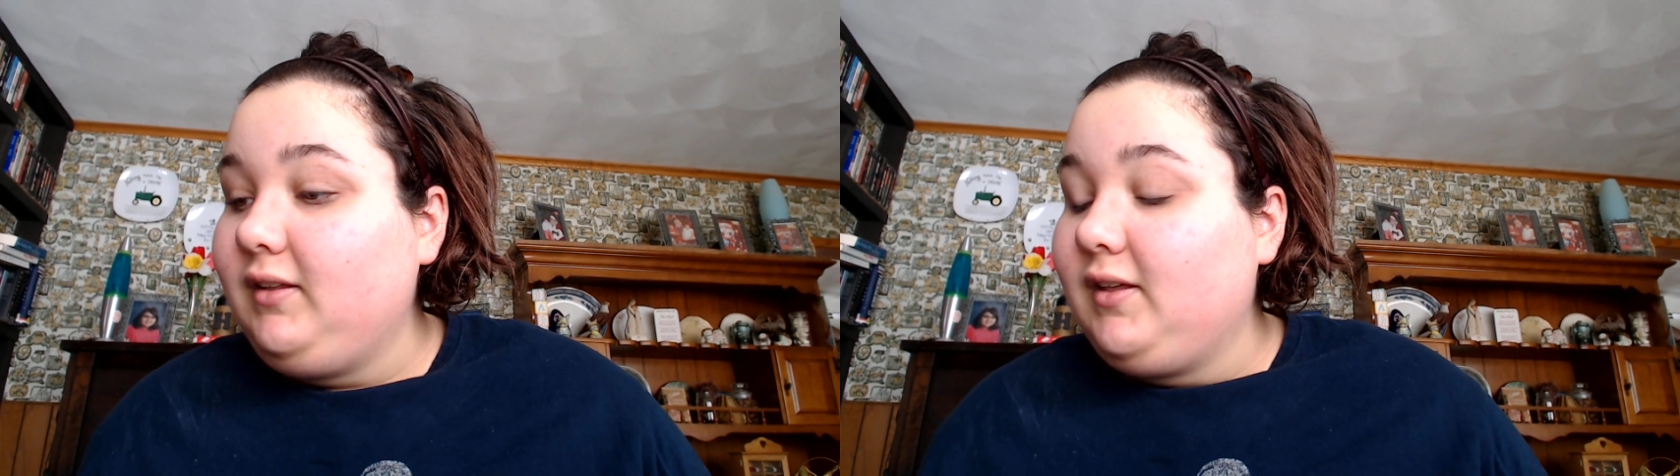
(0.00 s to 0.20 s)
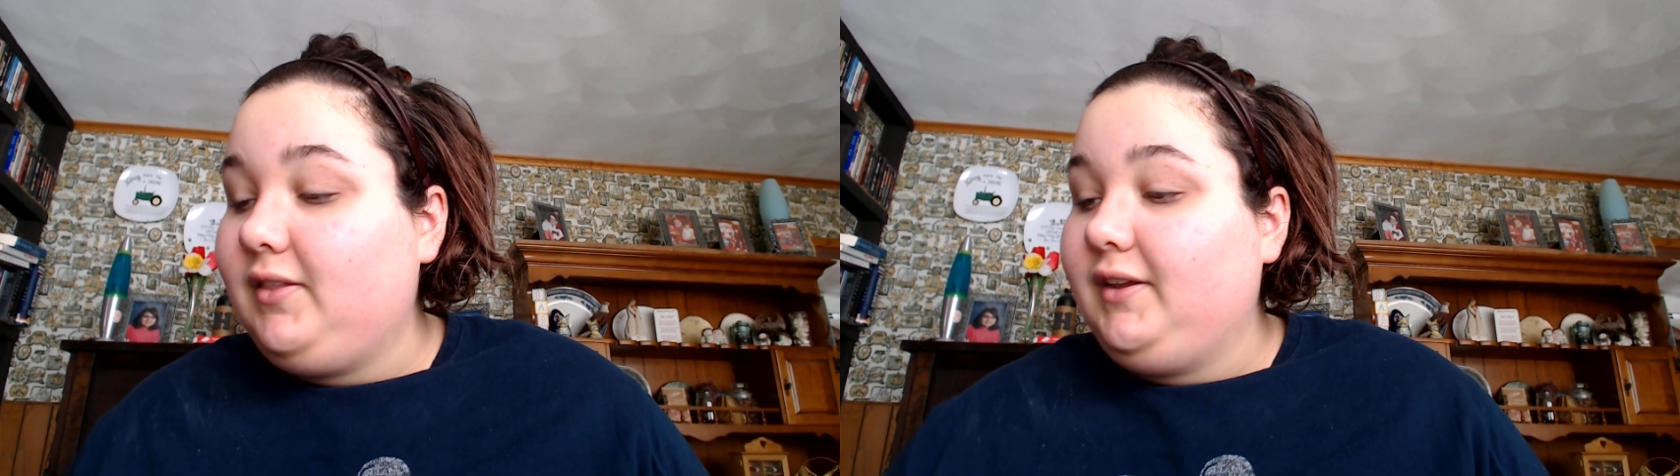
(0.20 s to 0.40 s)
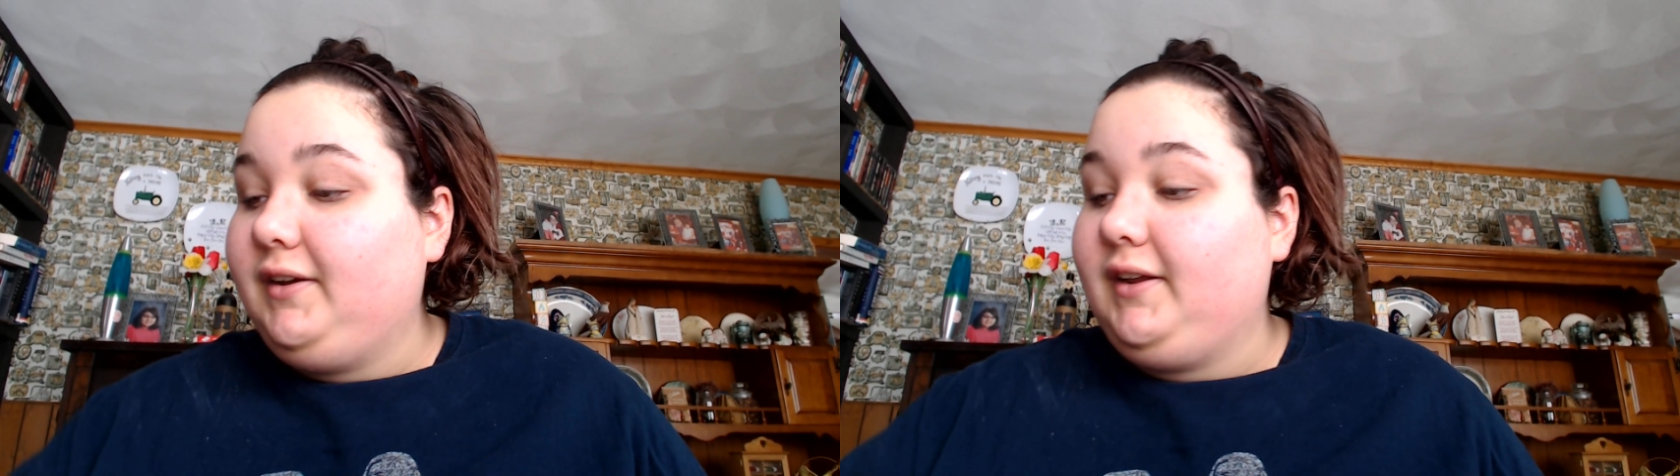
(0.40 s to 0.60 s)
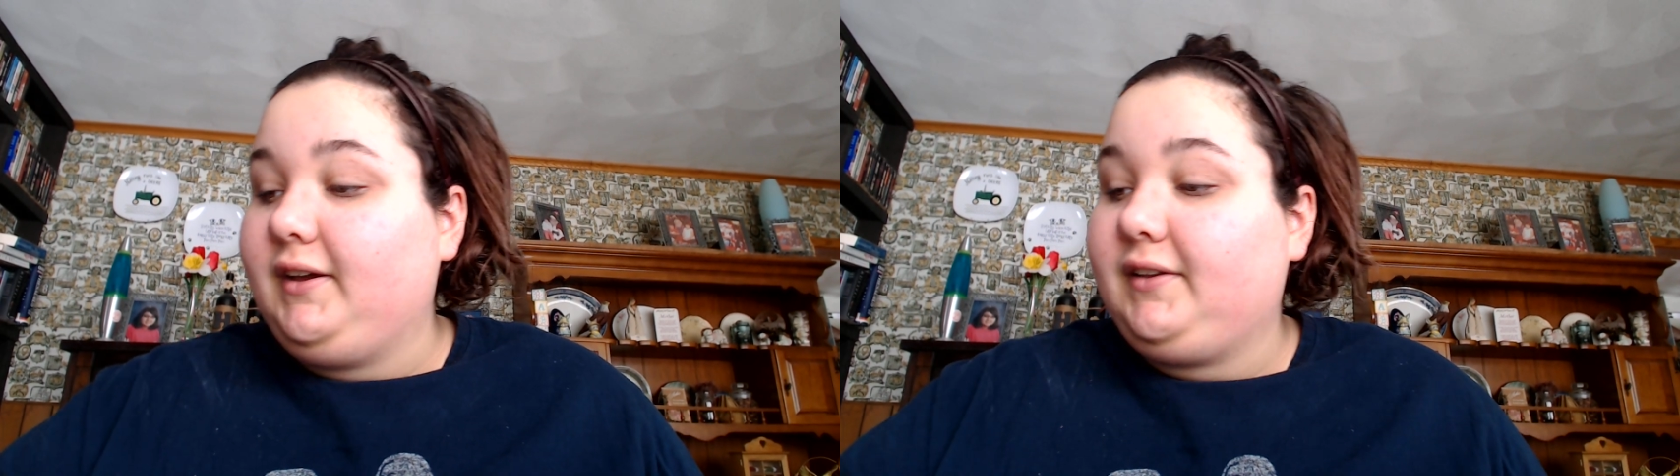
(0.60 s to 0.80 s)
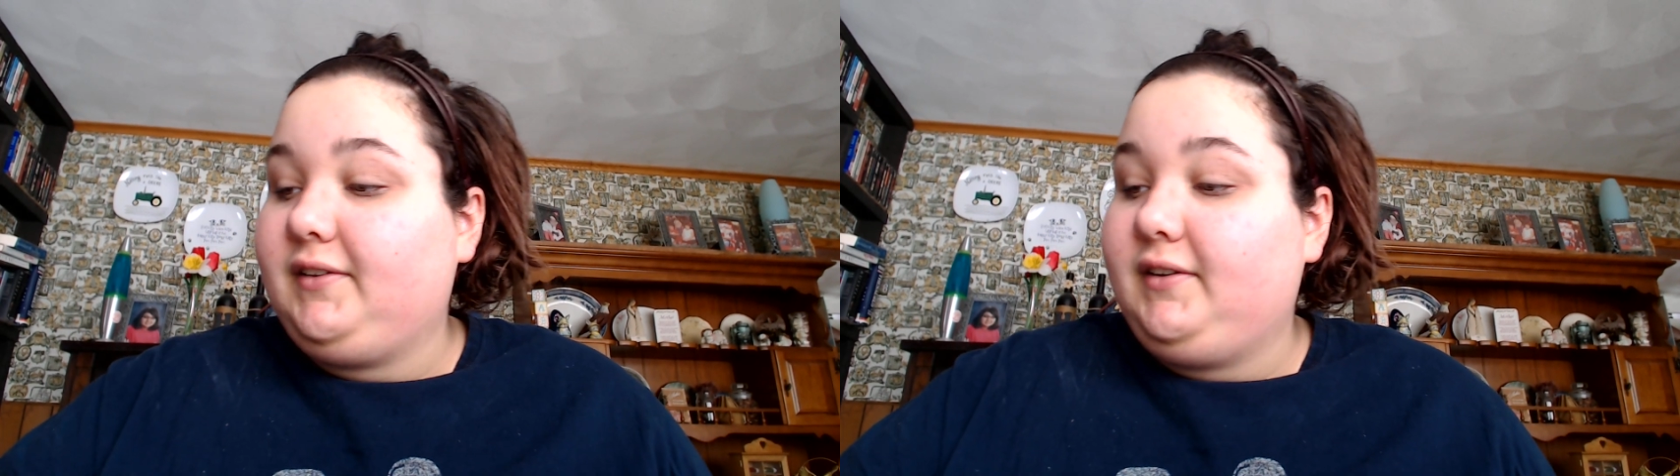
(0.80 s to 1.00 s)
Then
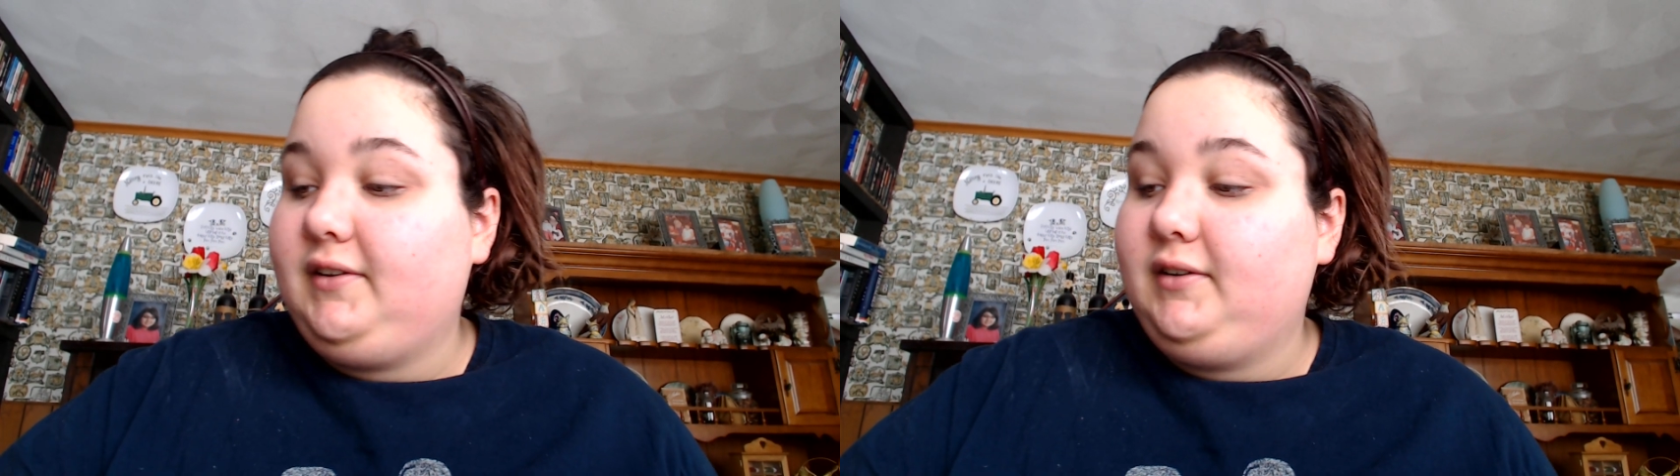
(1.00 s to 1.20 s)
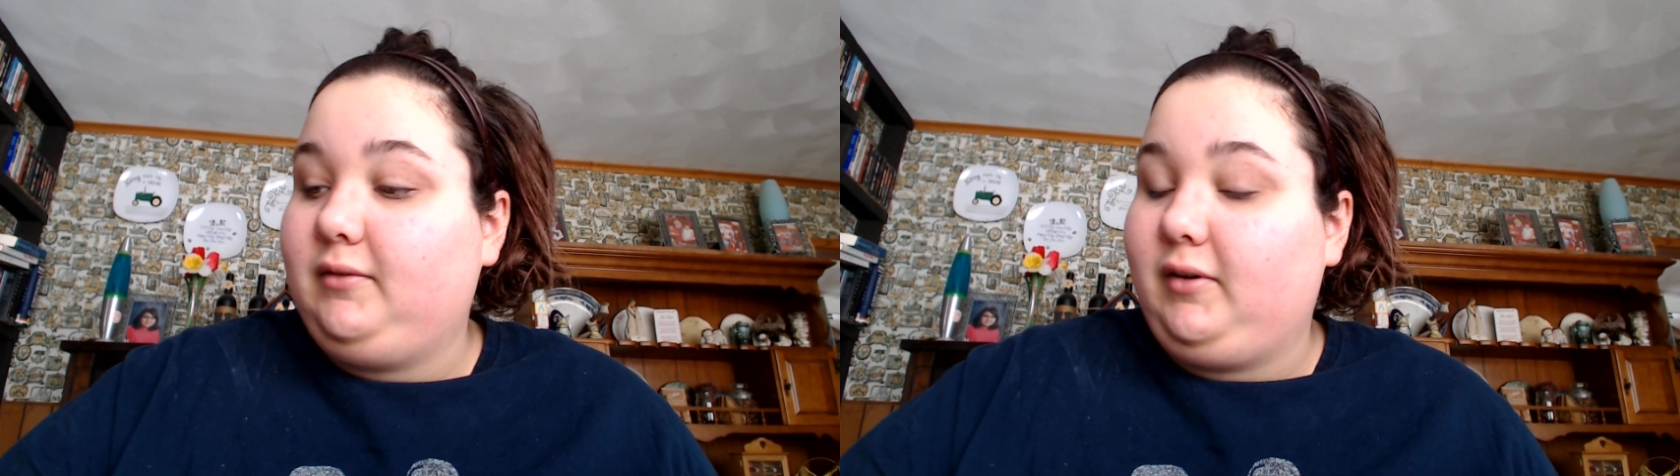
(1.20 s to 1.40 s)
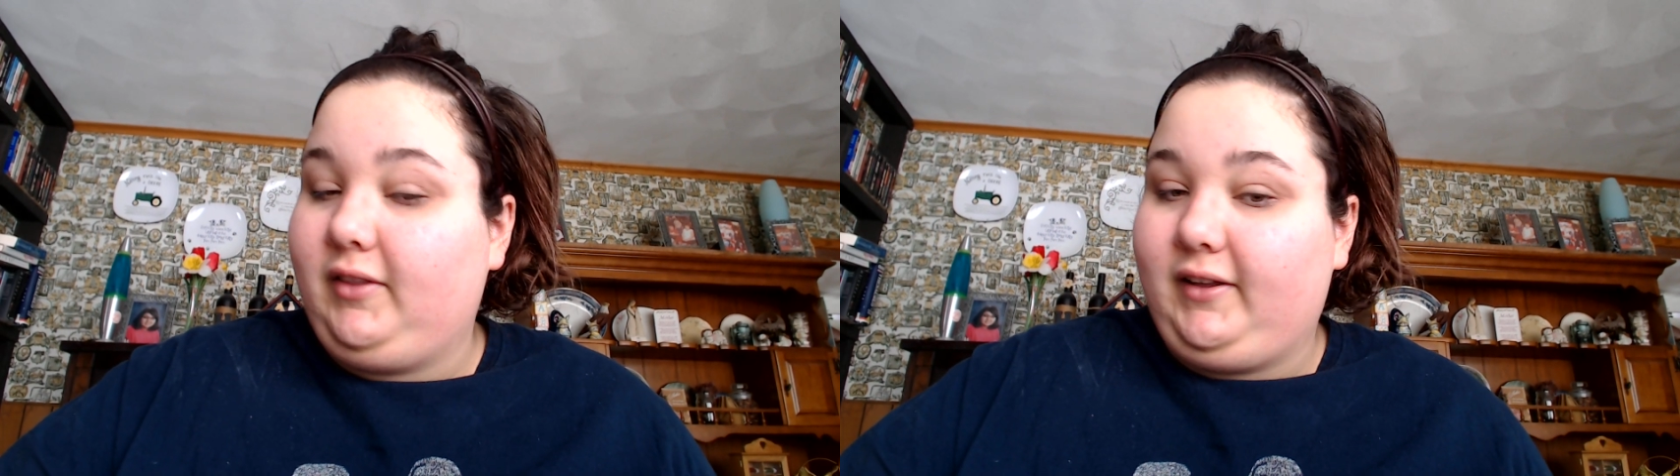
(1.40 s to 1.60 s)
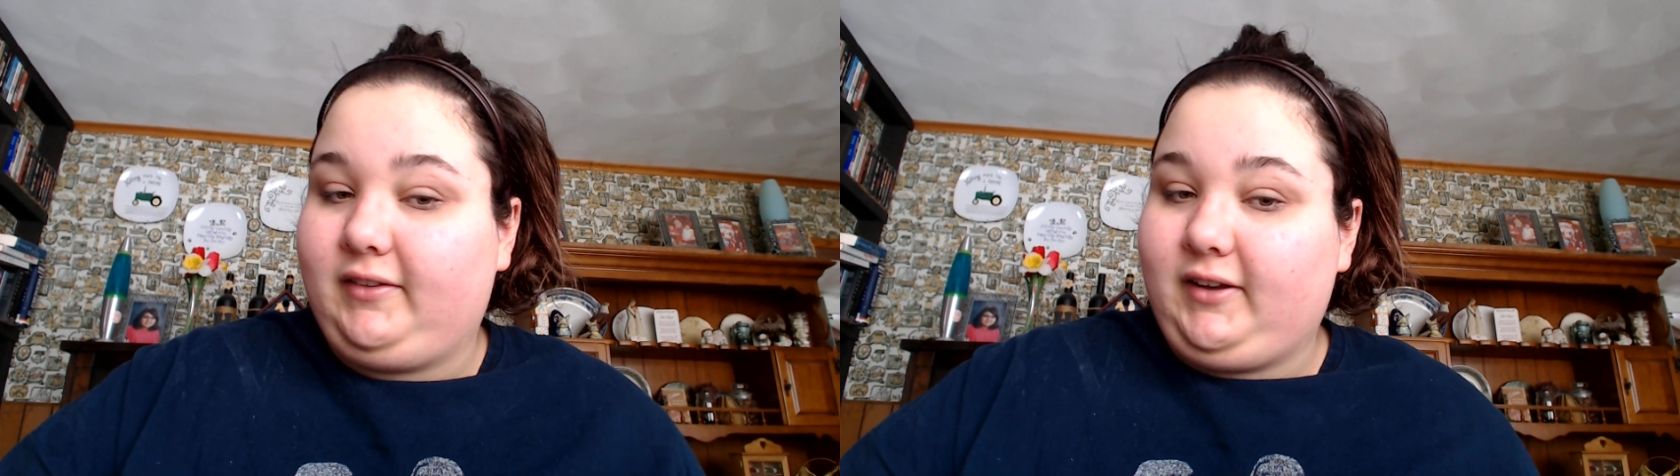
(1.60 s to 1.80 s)
next, while that's